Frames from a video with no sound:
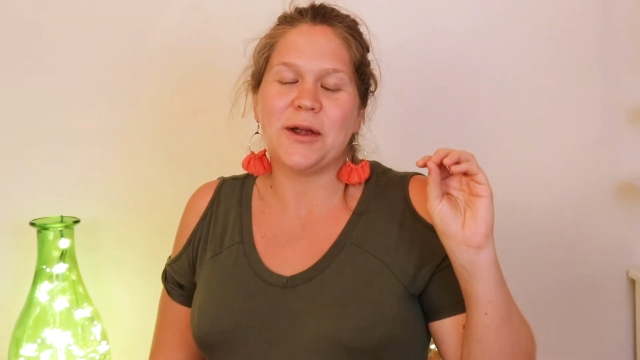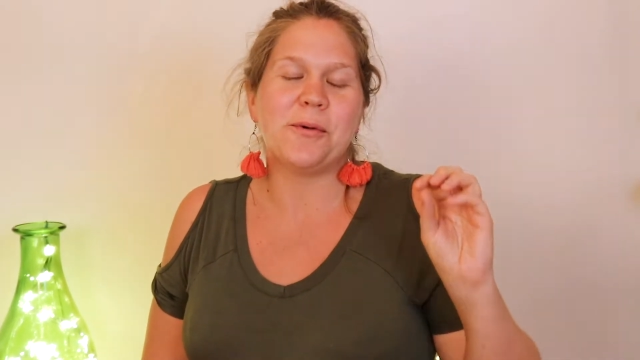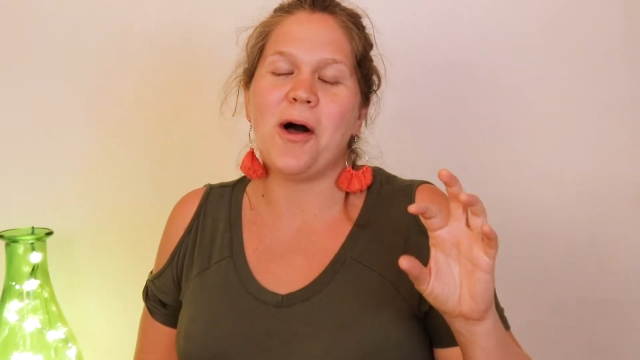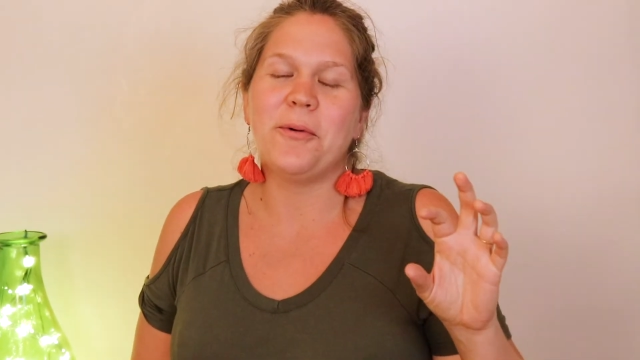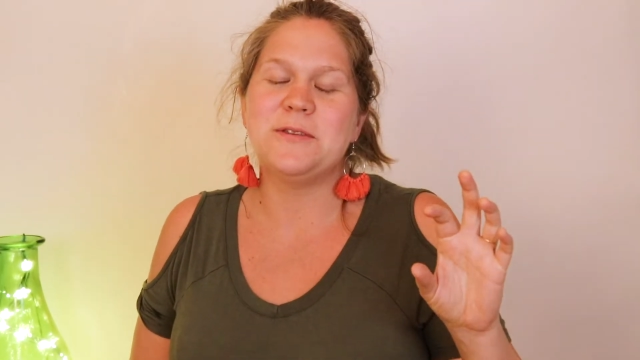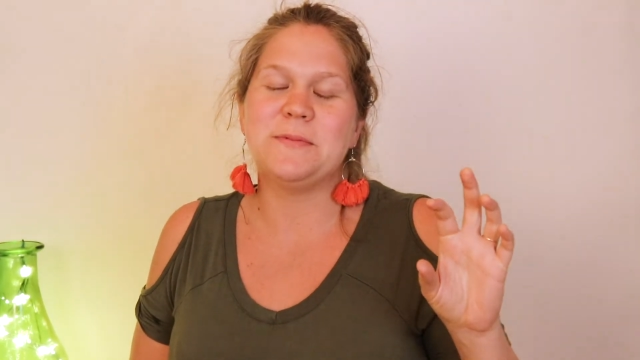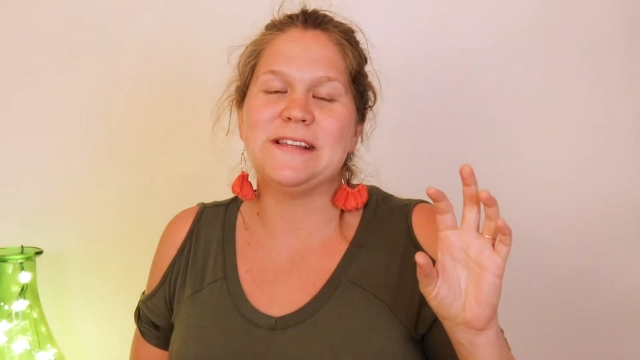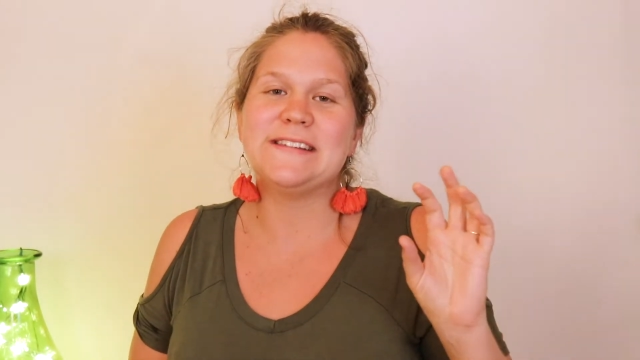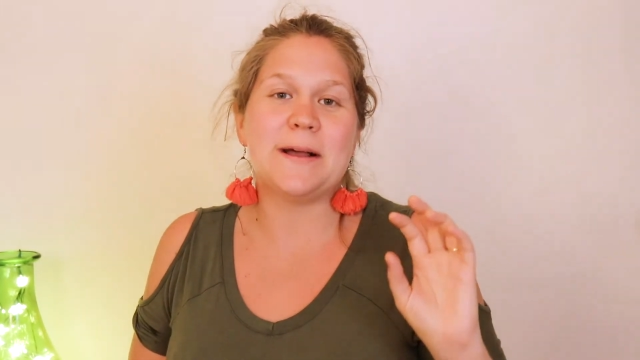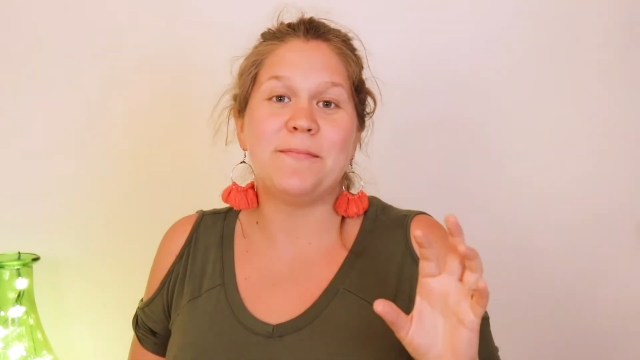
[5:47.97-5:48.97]
there will always be
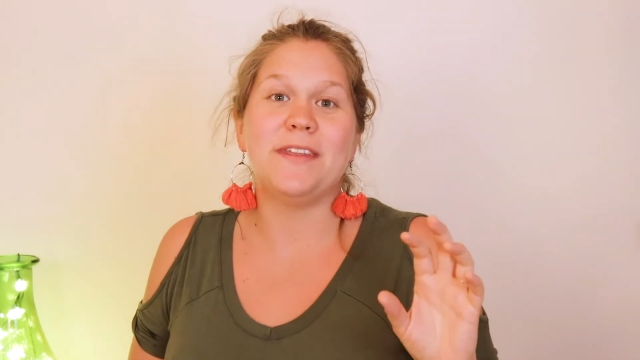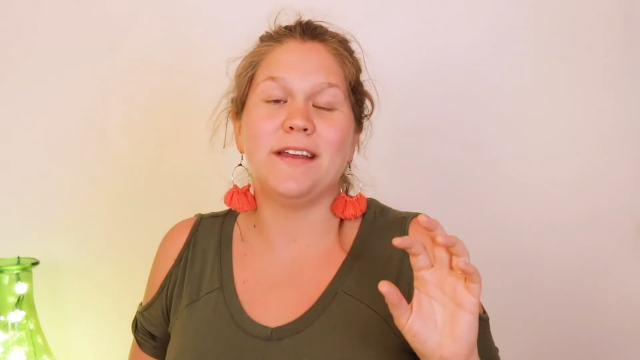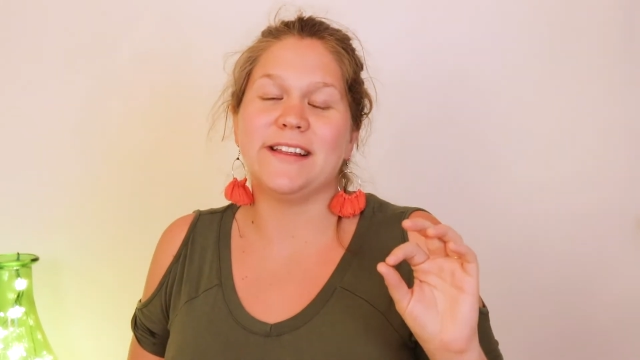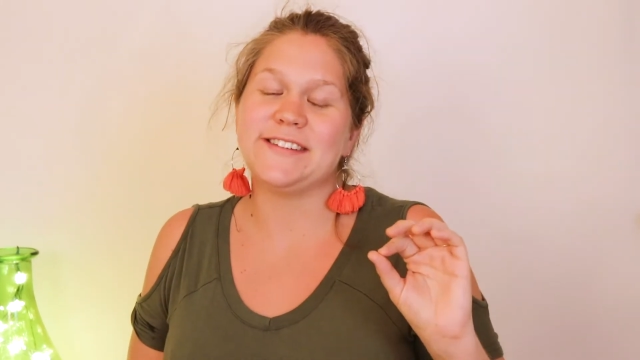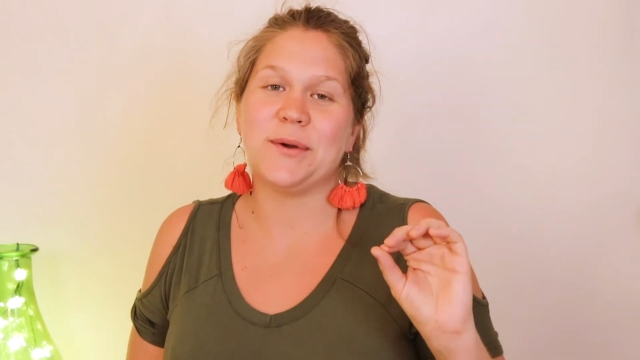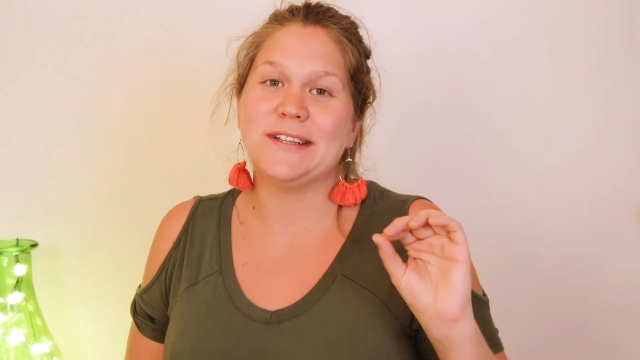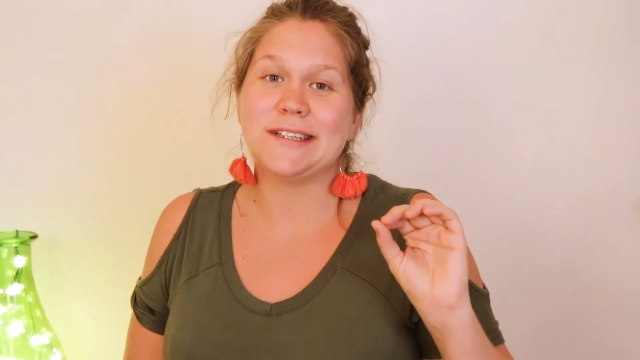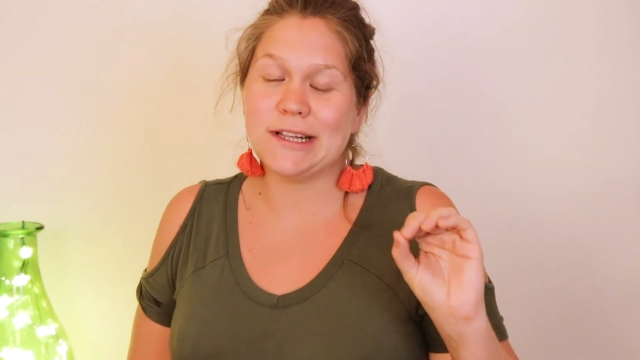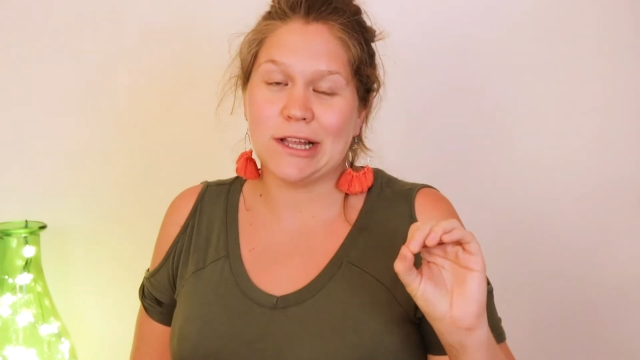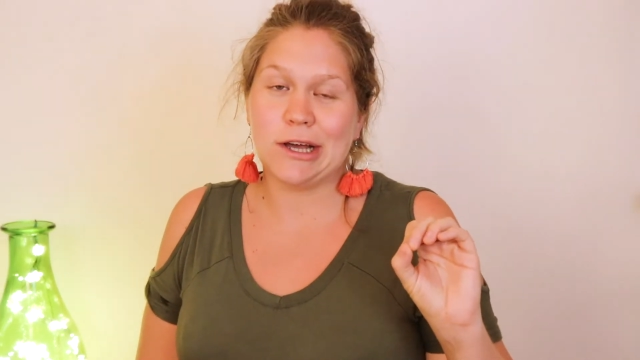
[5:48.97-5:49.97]
something that's going to
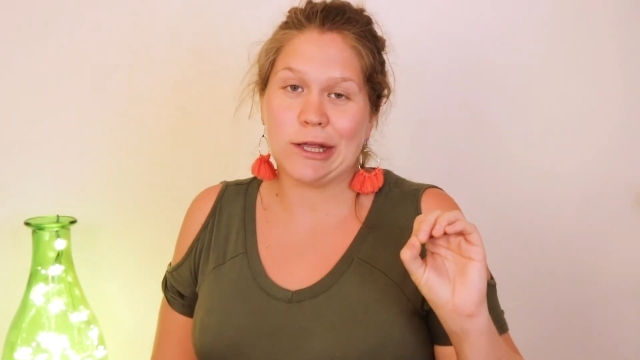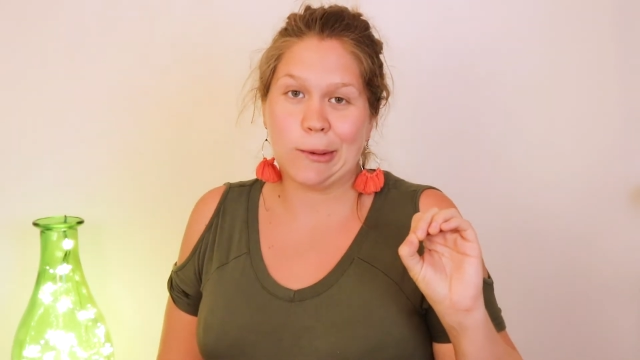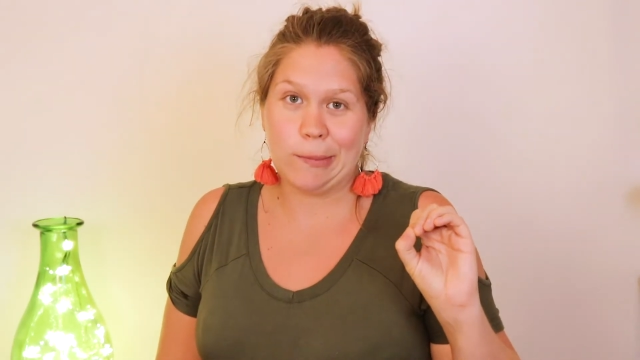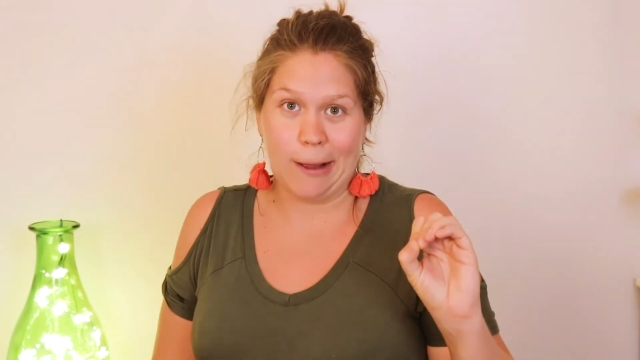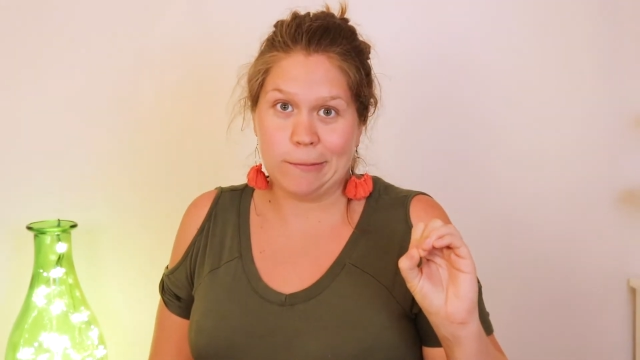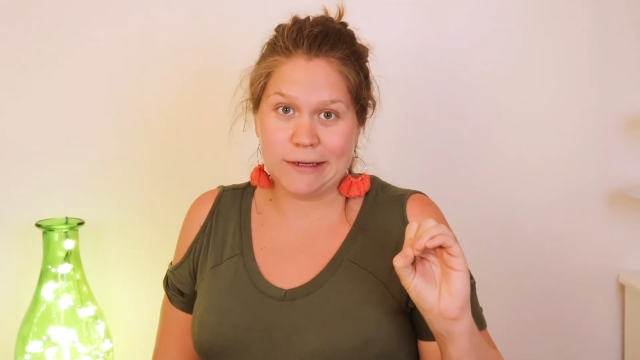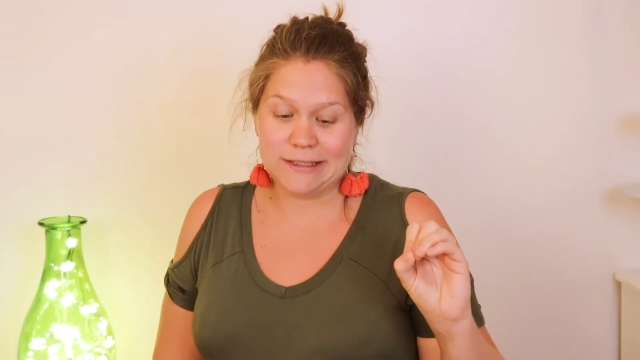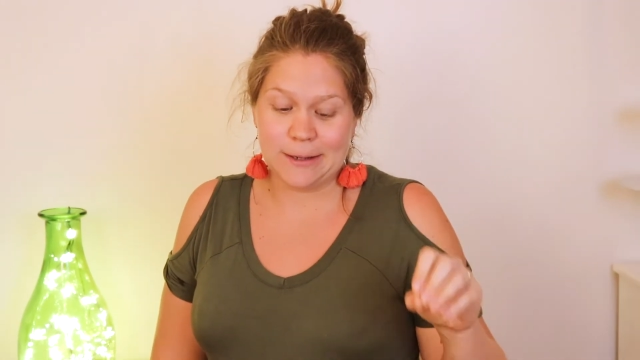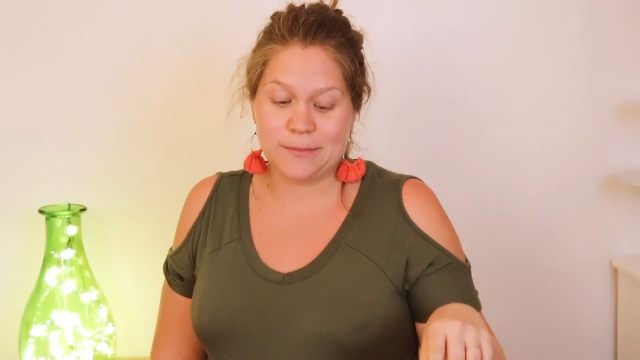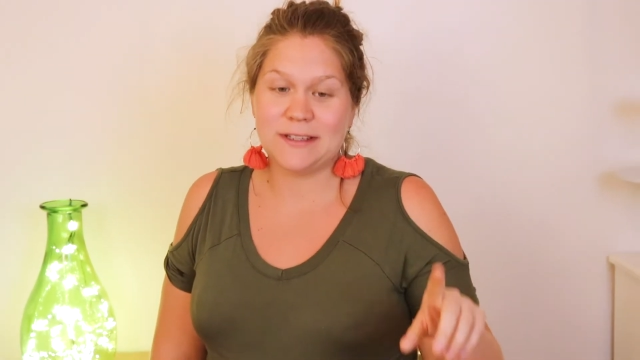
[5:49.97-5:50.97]
clog your piping
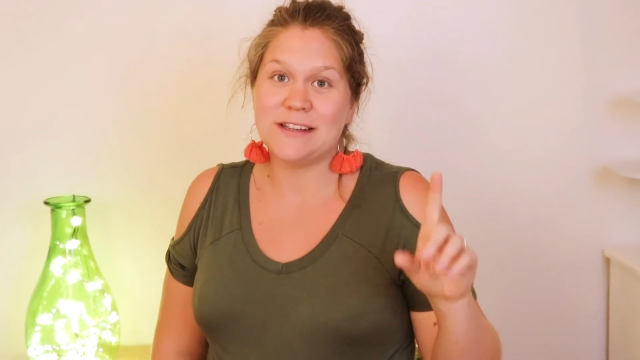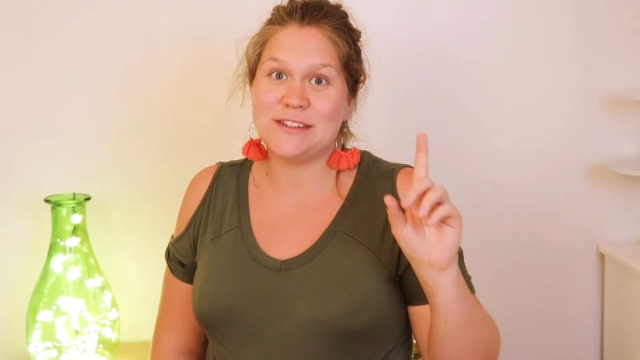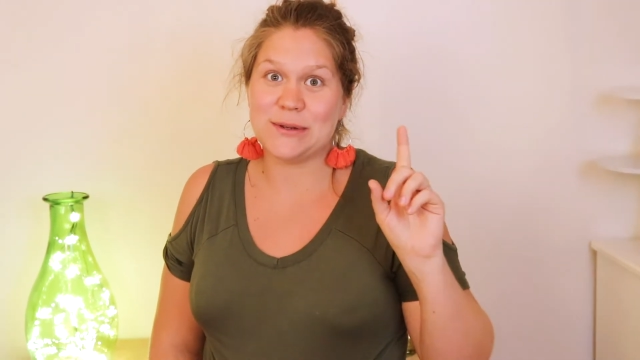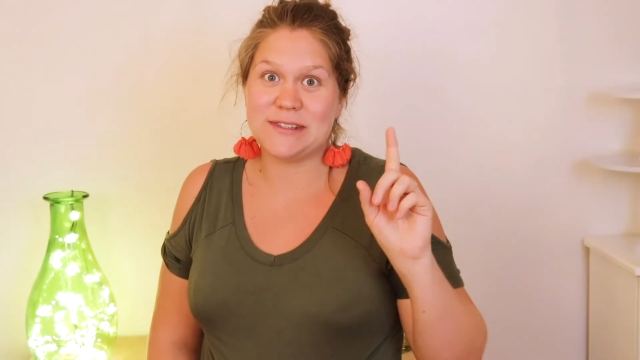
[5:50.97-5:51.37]
tips. So